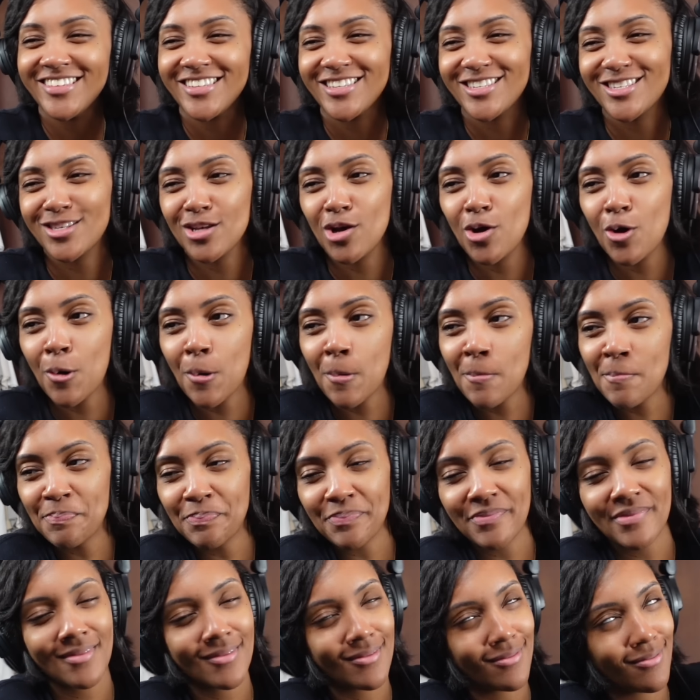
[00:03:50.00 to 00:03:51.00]
so
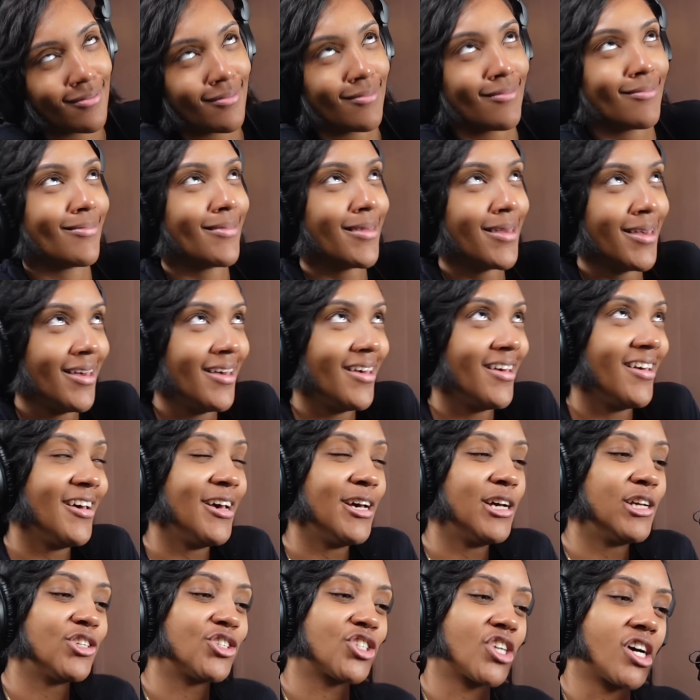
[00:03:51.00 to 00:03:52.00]

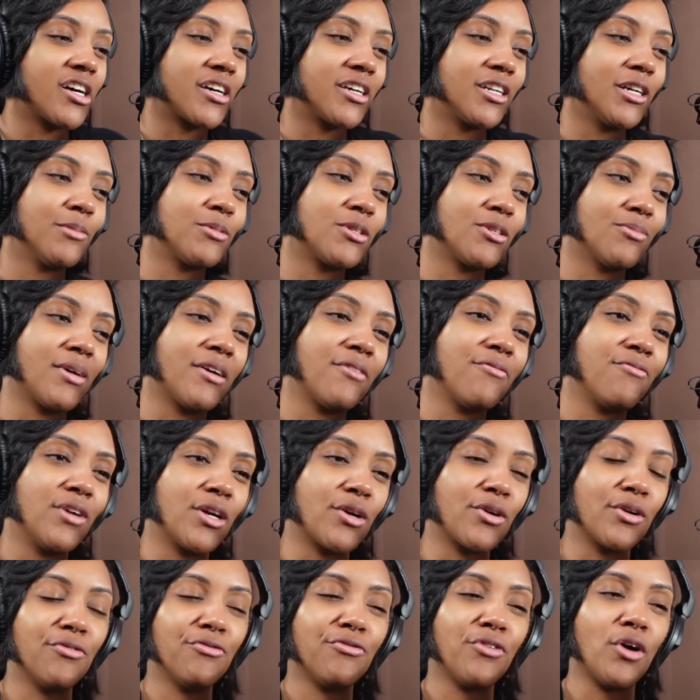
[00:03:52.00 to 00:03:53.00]
chalk it up to my
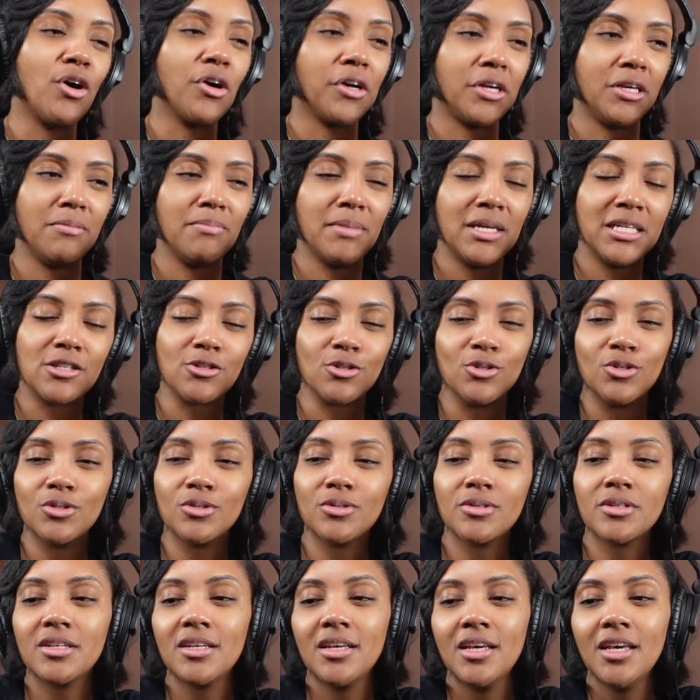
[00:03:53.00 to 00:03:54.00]
very foggy
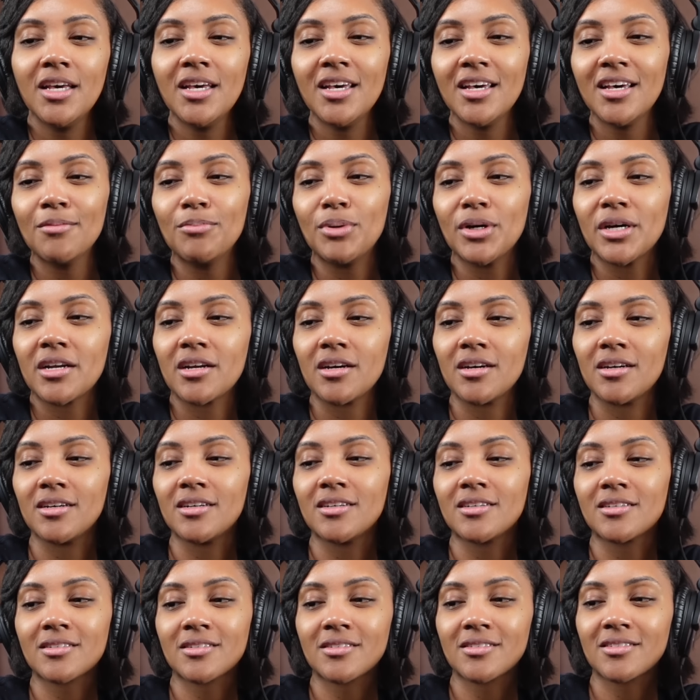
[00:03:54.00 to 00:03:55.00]
mental, but uh,
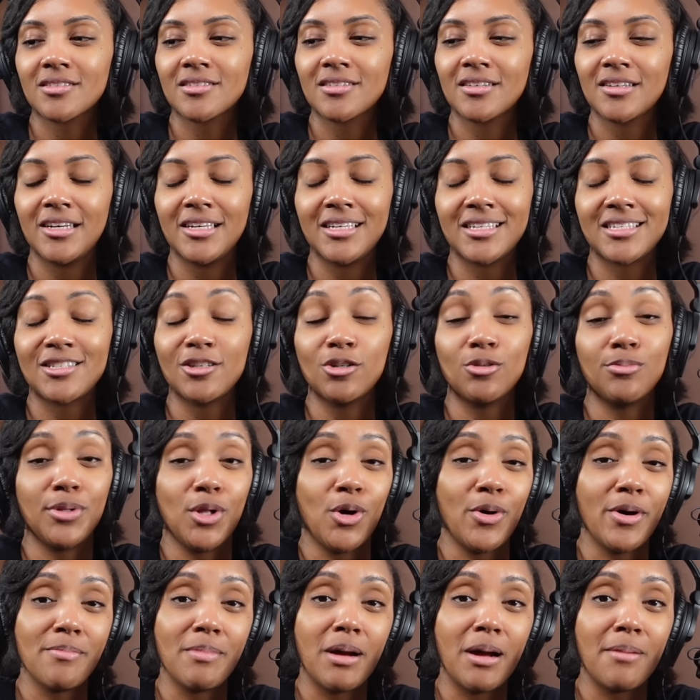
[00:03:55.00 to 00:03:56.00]
it's still
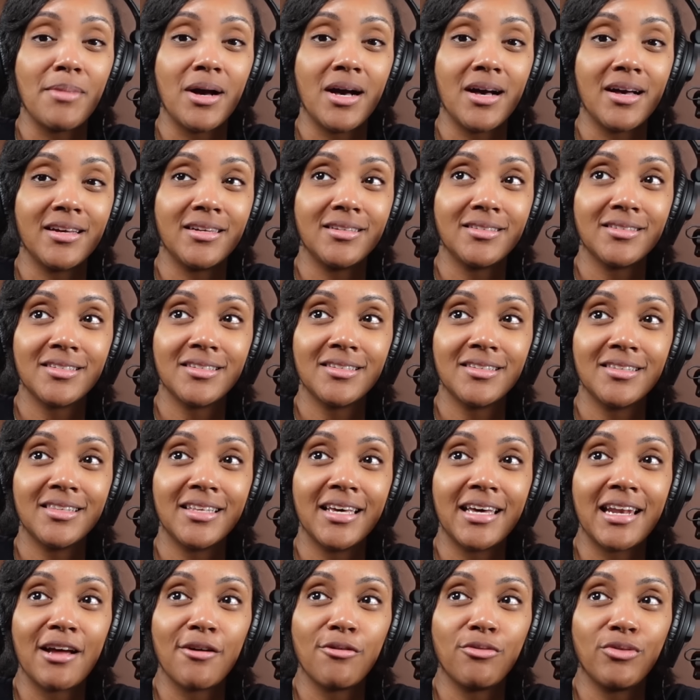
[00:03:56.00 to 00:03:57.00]
blowing my mind
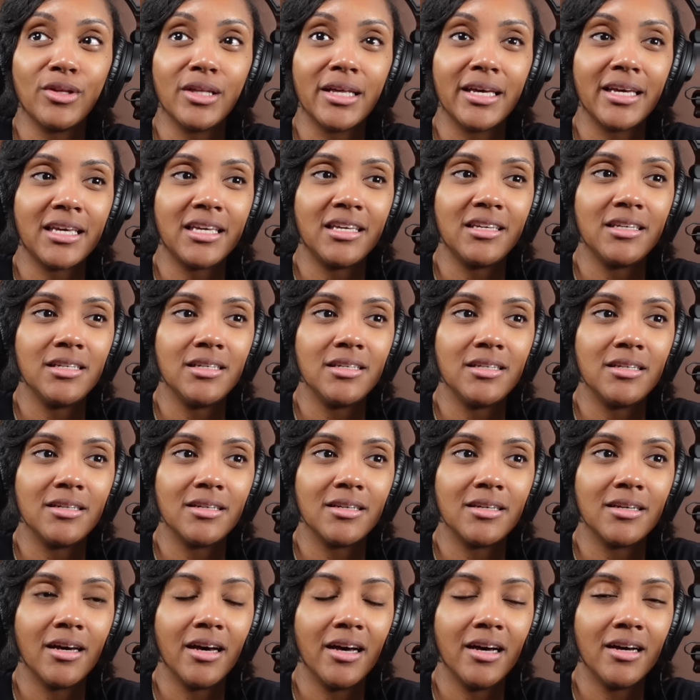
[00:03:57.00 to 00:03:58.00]
that I feel like he
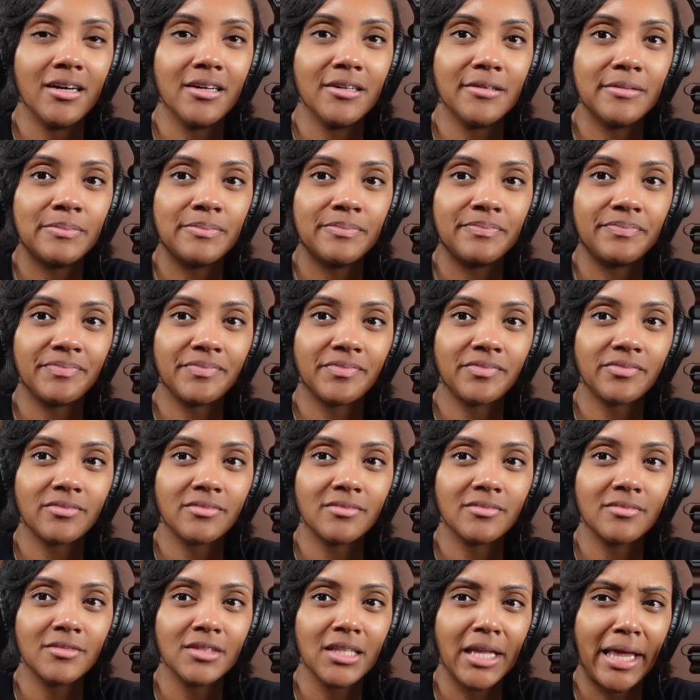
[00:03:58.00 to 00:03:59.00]
um,
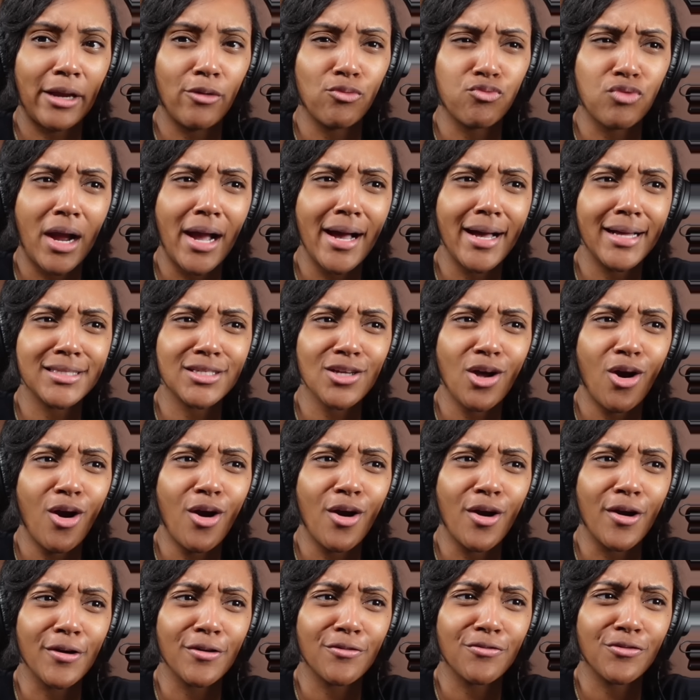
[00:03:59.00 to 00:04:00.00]
like rides
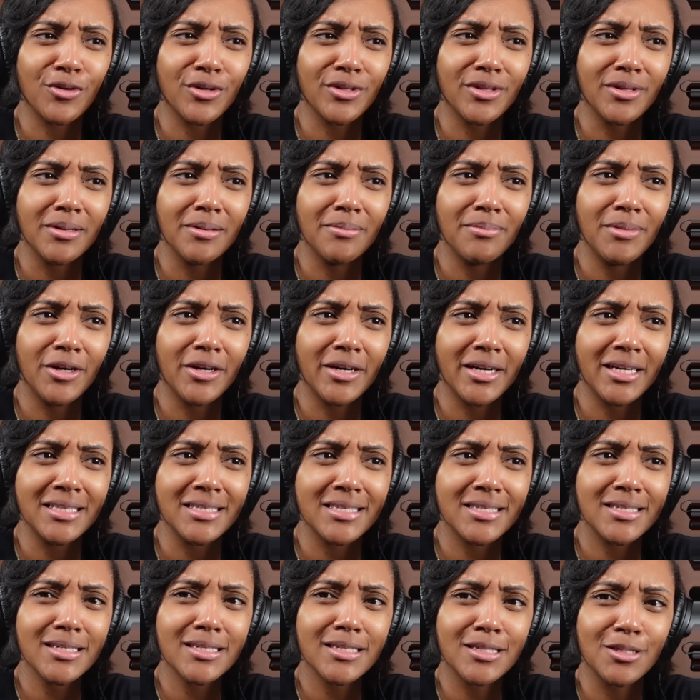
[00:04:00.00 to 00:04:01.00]
hard for the American
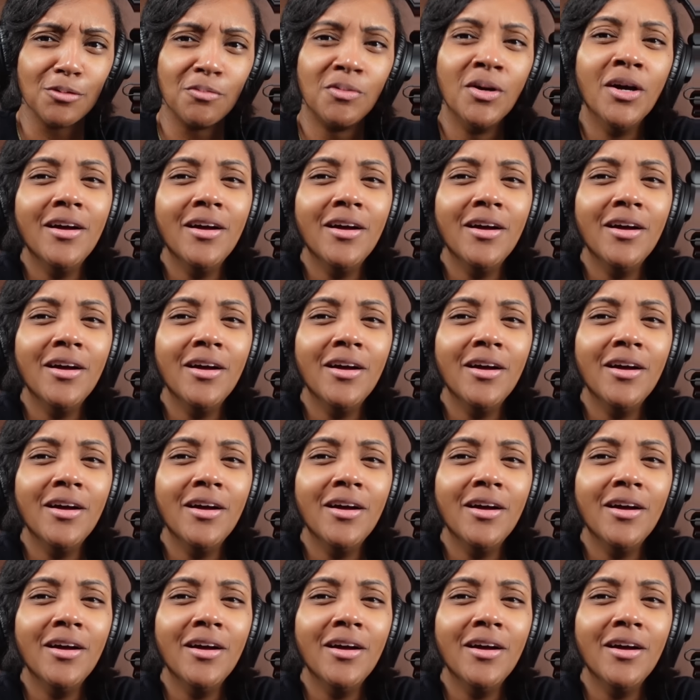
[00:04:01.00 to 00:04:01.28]
system